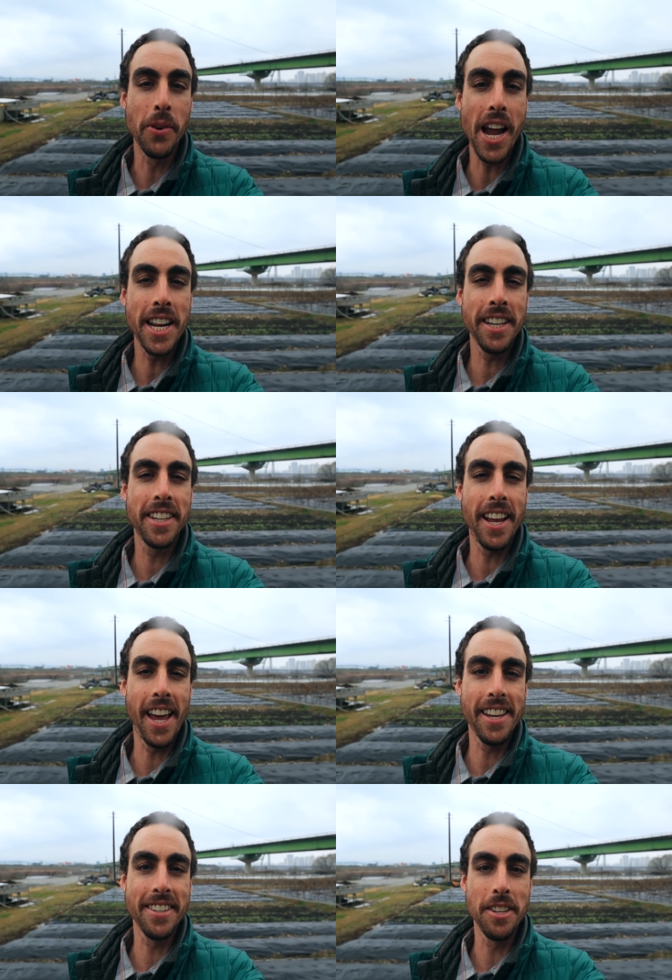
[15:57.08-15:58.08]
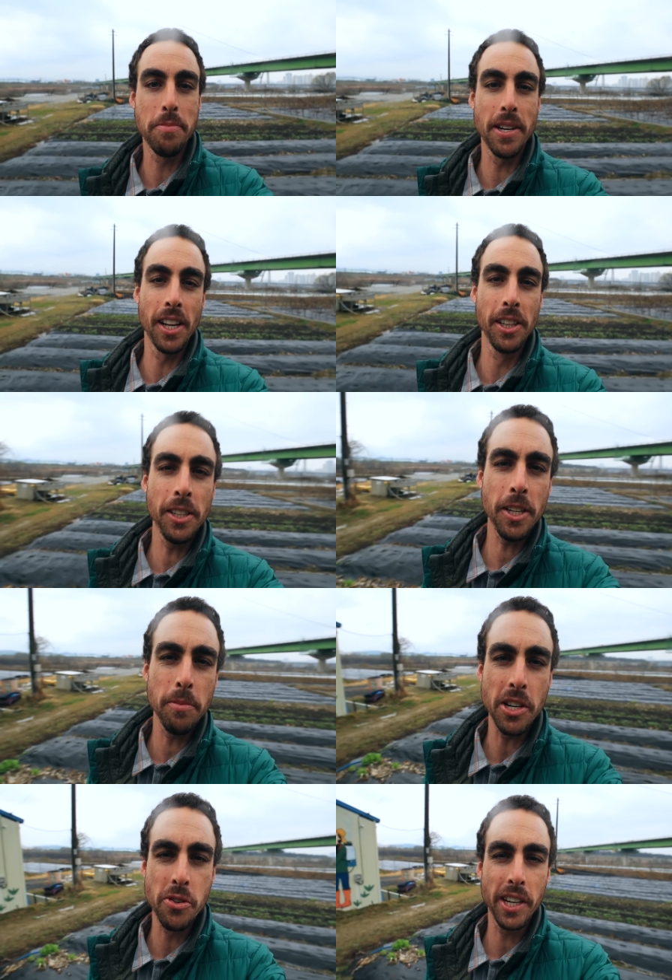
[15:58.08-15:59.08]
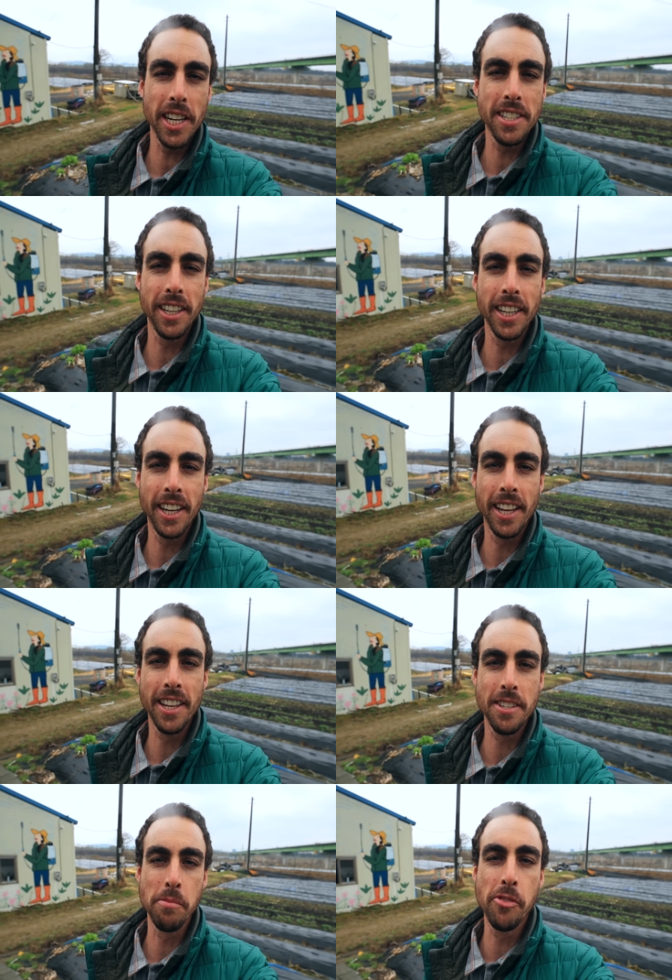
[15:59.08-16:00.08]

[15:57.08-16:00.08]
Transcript: raining today, so it's been a little bit tricky to get some